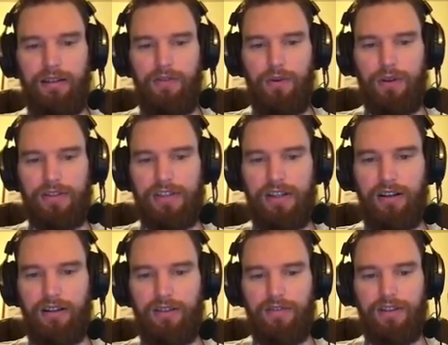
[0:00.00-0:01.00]
if you can see
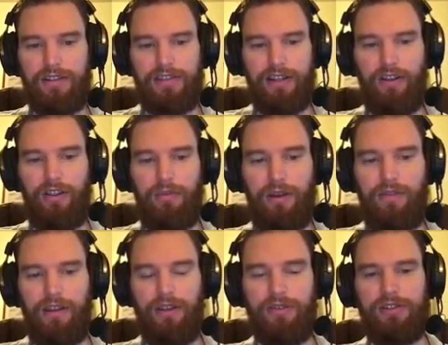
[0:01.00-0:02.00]
all of this, I know that my
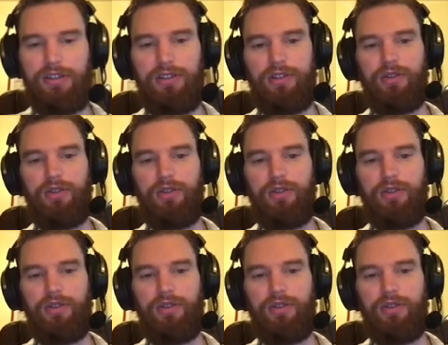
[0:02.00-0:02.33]
video is here in the